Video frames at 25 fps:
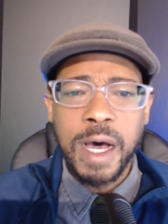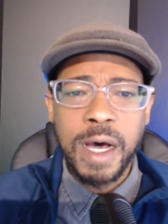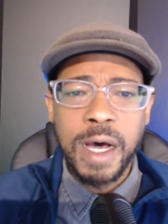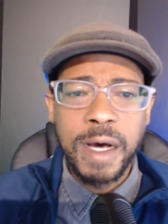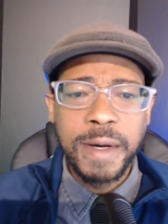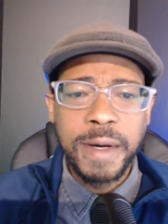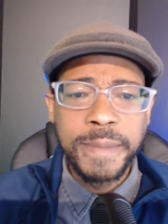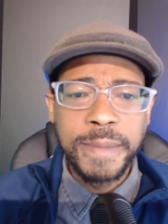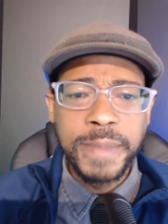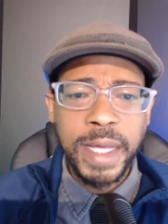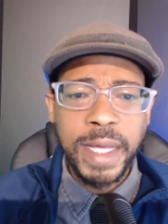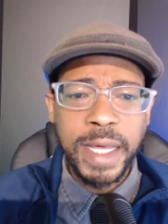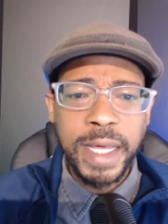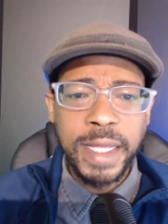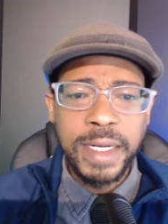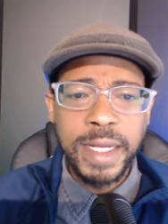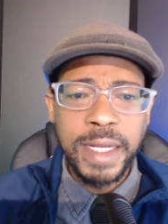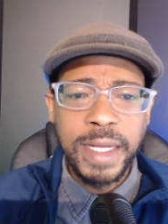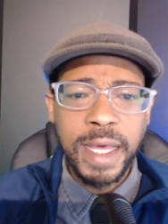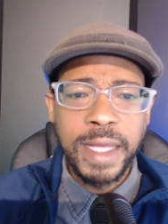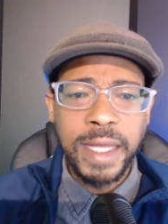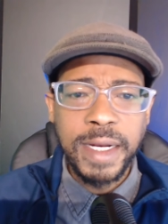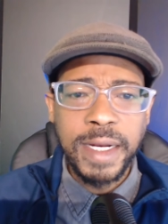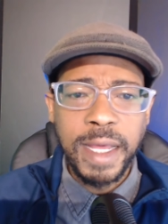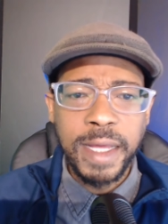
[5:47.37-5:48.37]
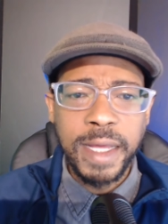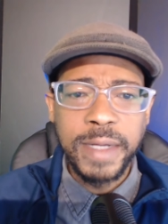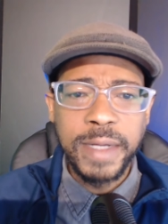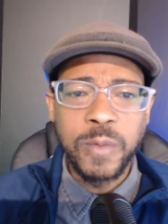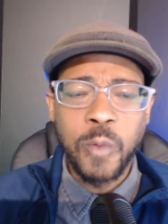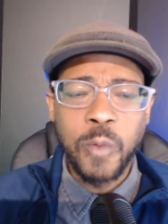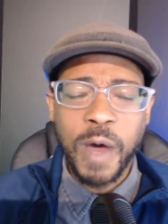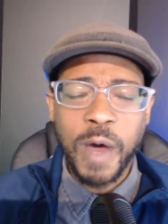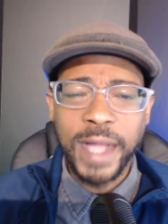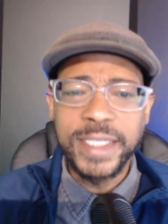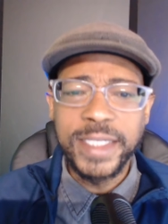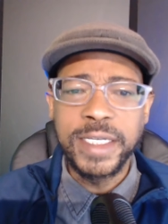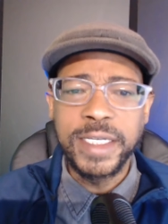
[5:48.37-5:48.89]
um, and and
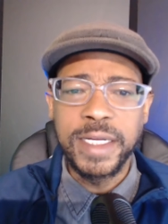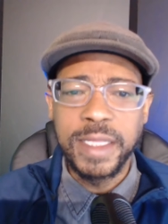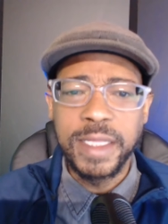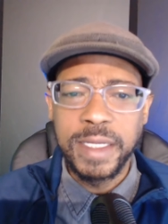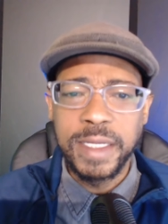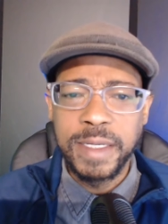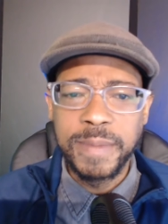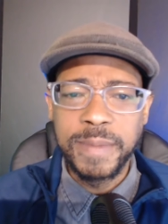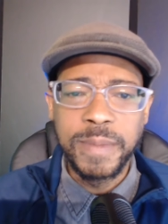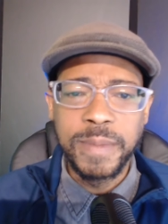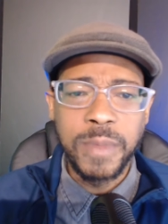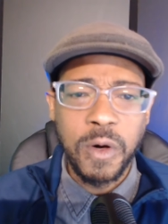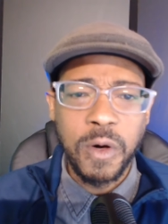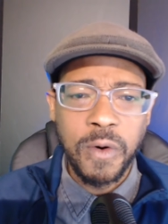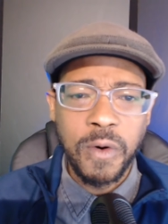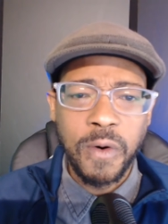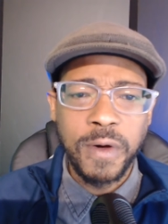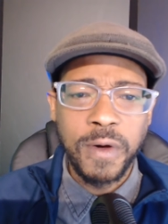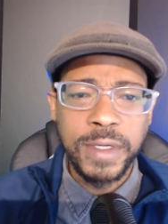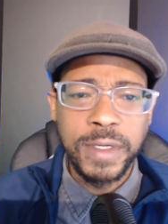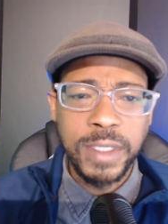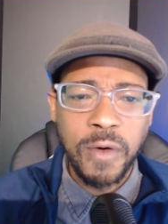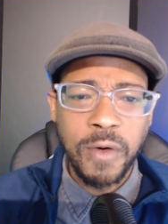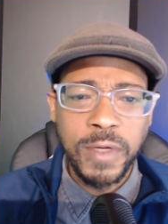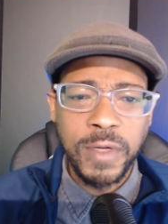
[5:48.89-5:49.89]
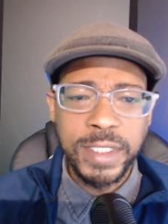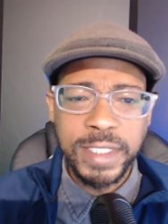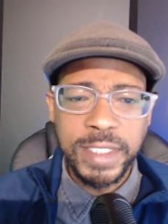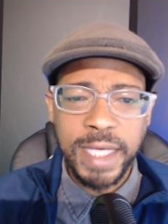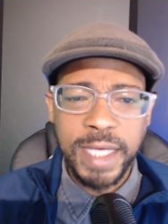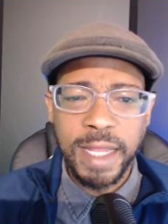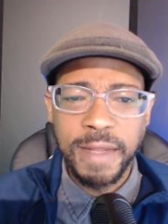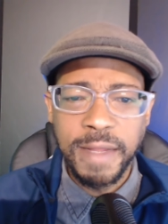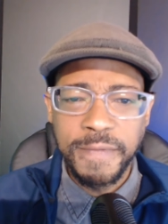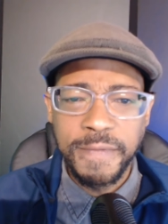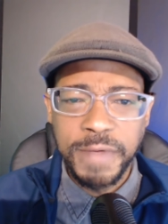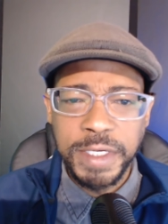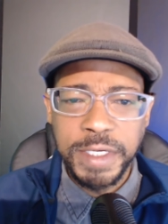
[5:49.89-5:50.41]
and watching them on on
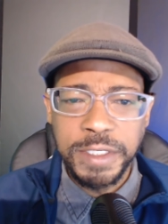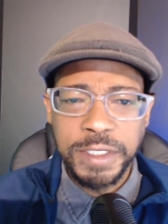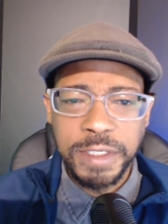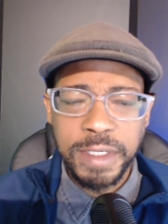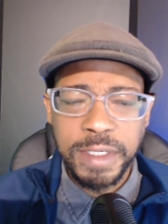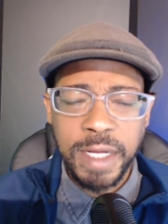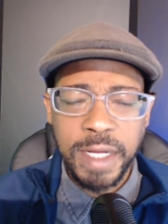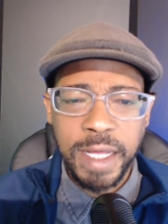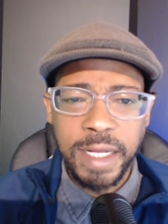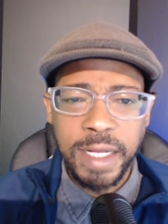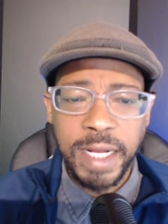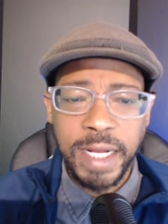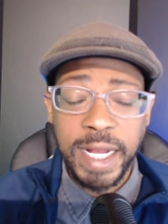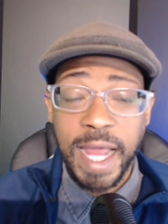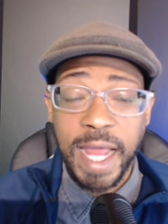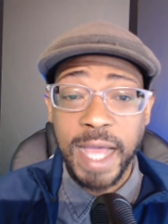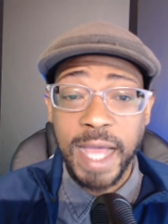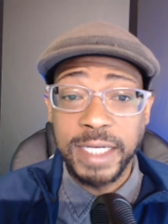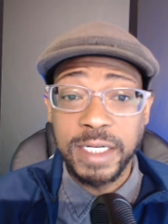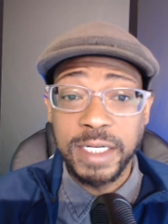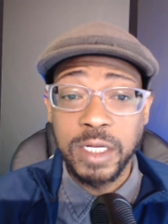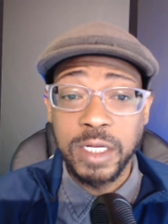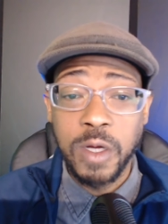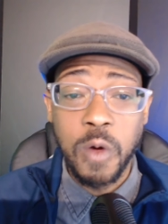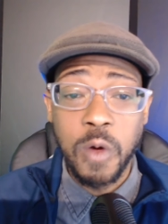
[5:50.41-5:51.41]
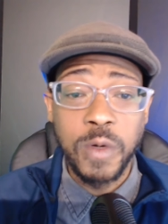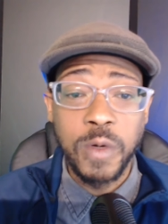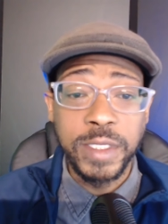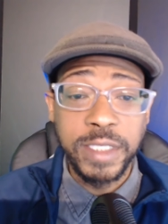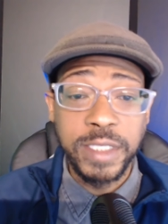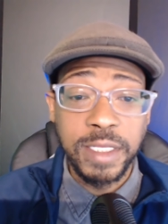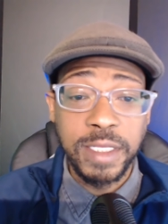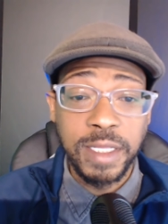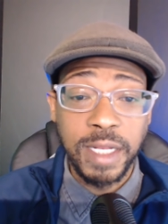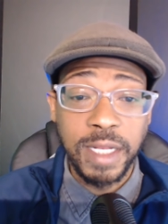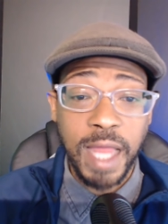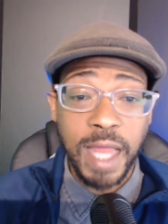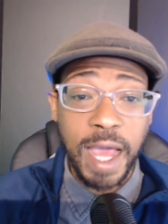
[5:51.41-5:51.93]
television, and and actually going
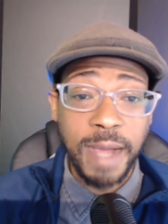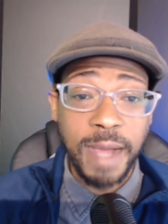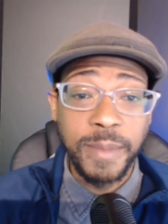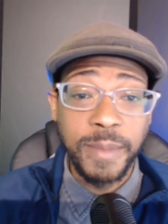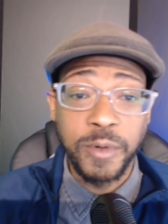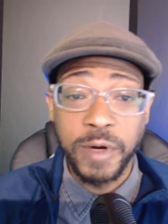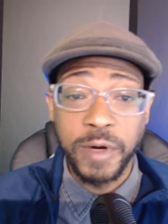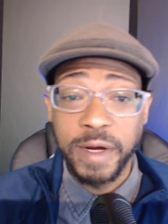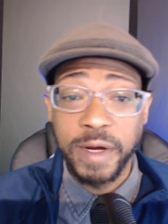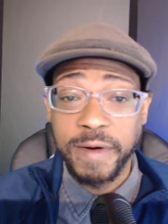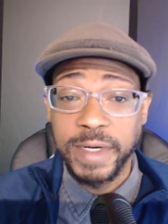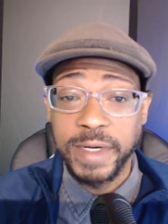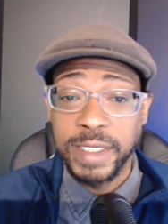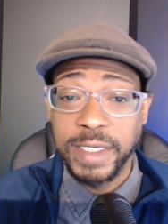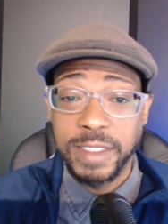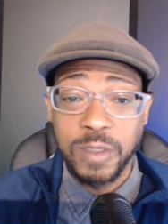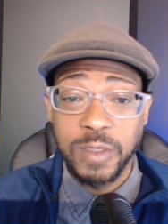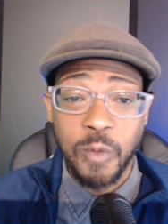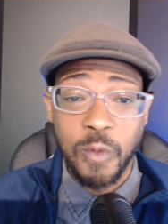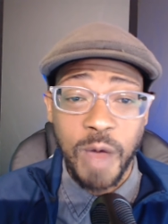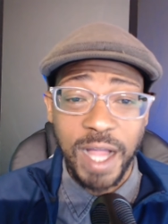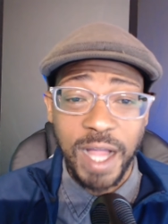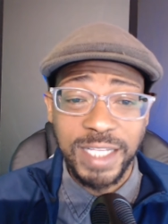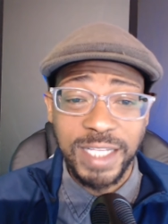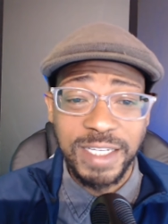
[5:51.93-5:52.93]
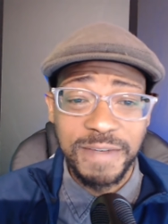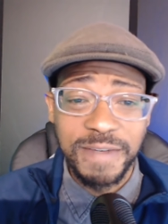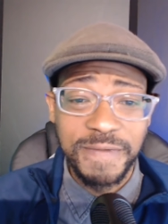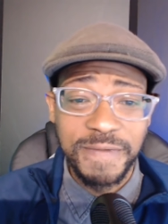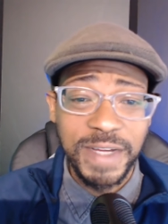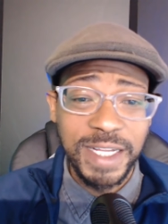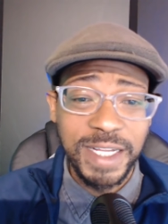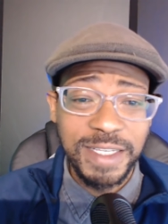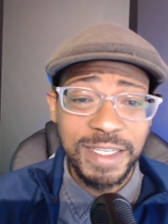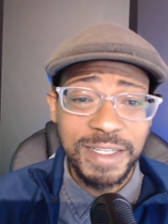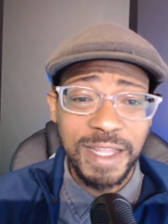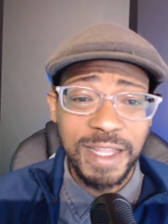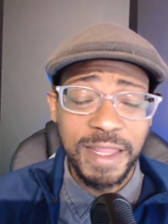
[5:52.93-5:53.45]
to the library to watch
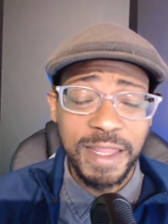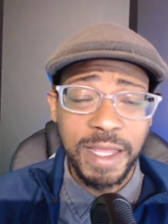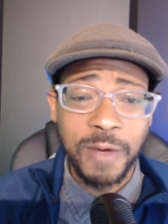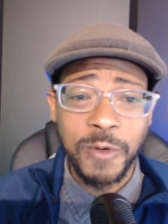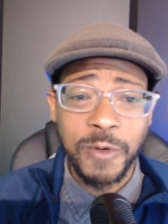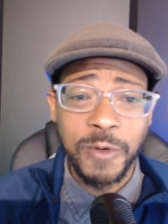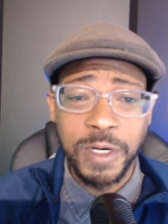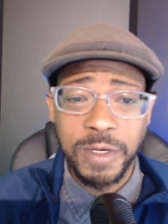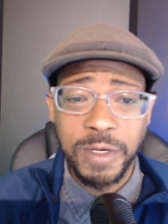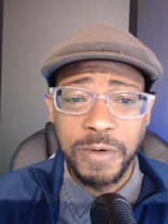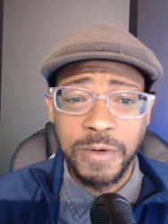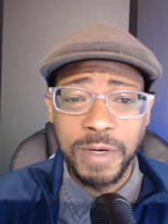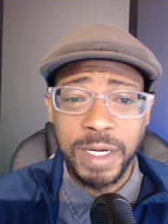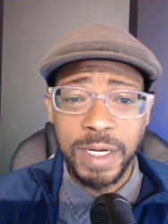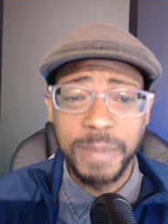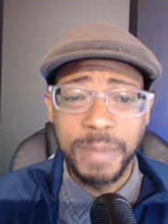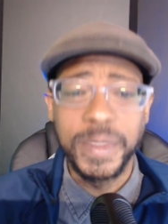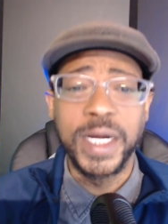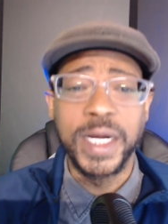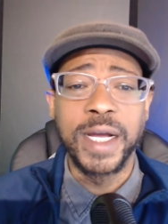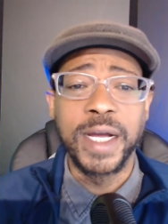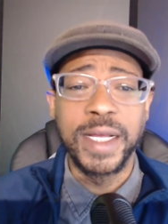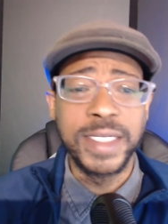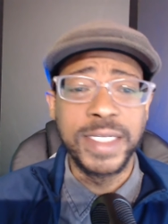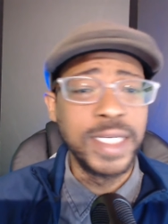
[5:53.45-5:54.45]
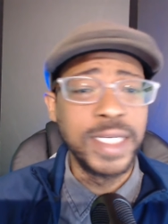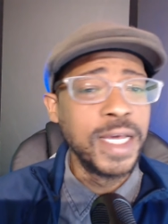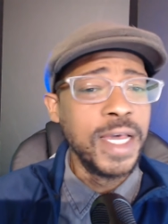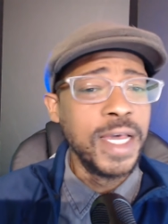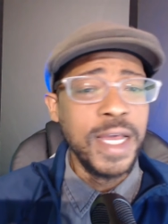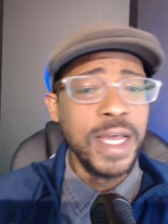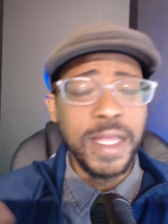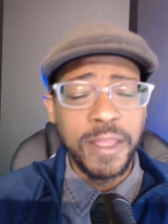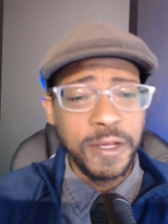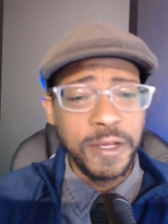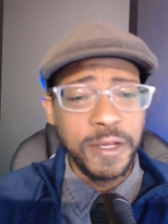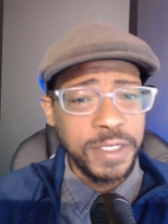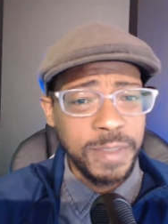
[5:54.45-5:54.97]
events that they were doing because
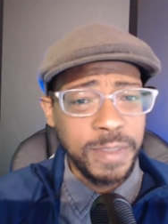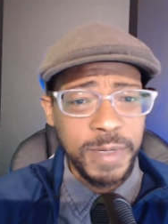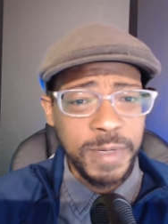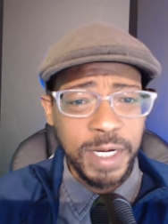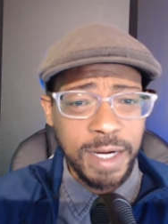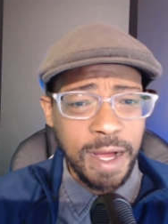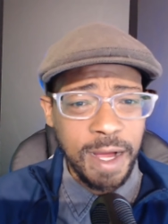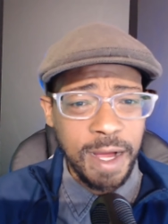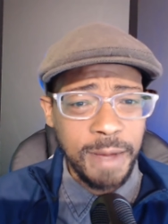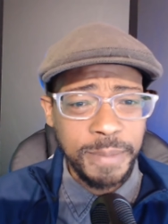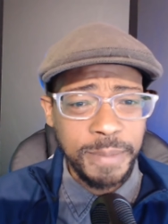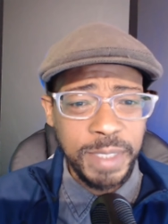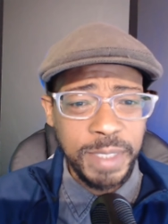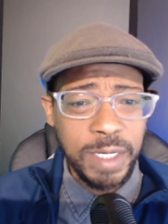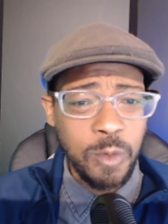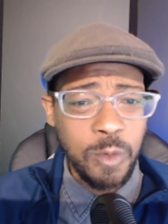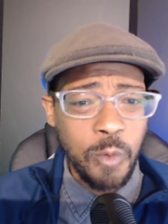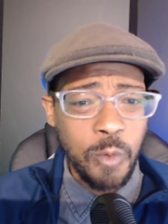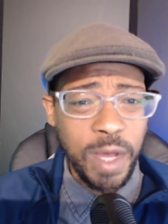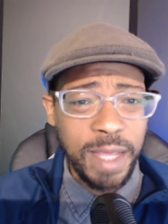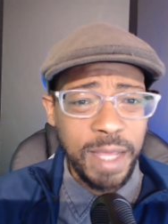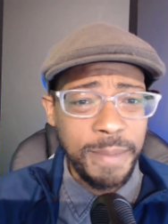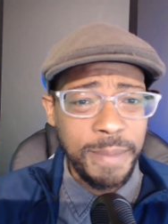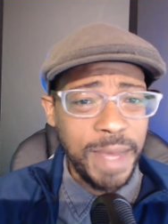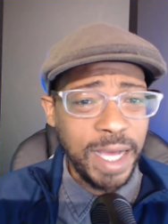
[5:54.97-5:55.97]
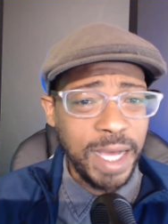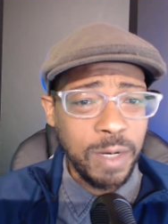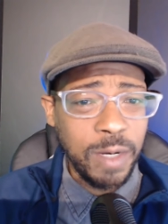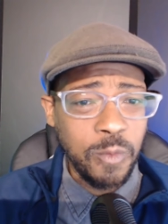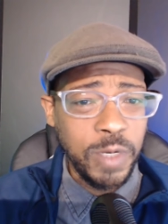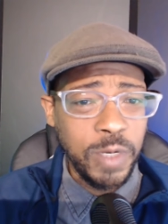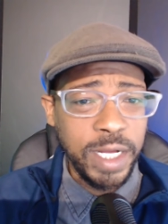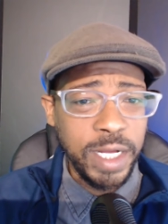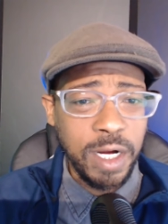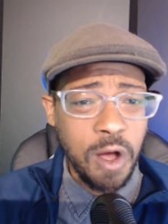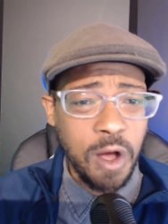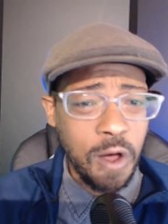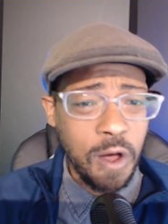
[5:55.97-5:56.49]
there used to be a company way back
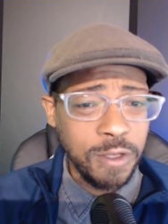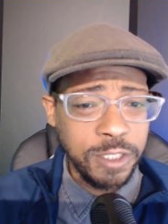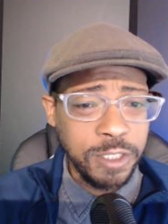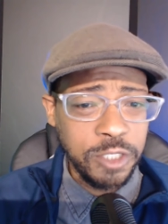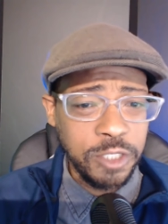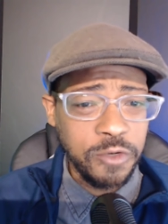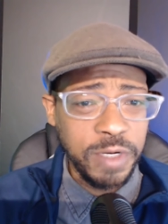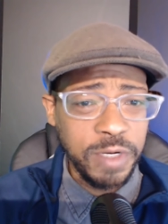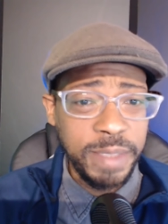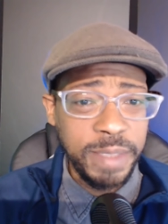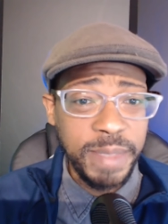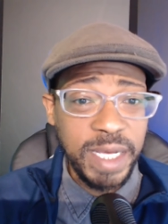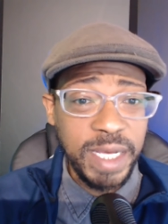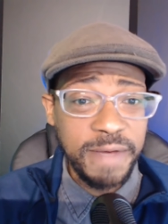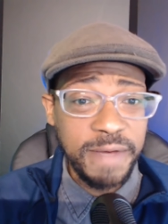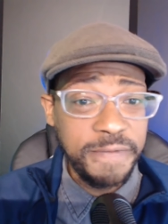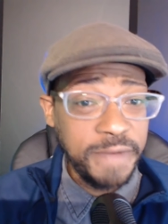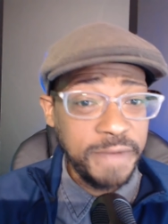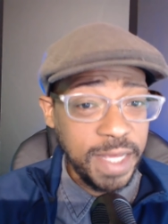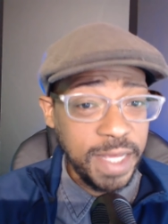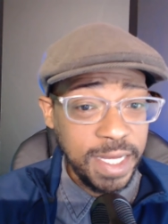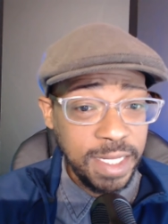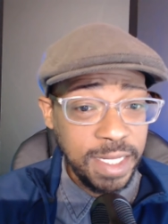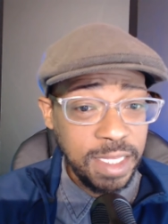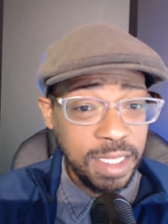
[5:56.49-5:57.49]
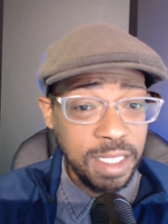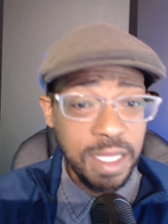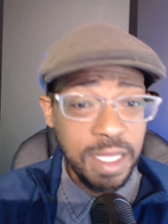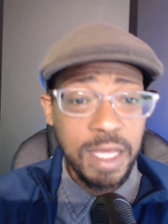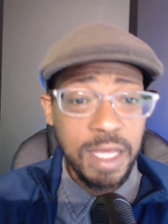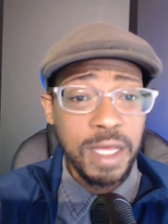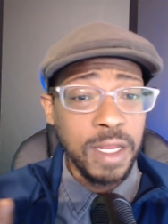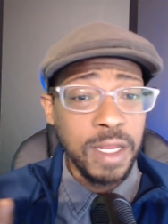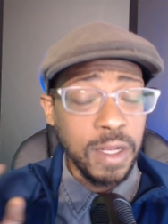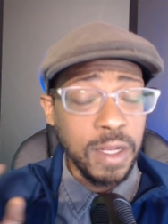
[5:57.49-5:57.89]
when called Streaming Faith,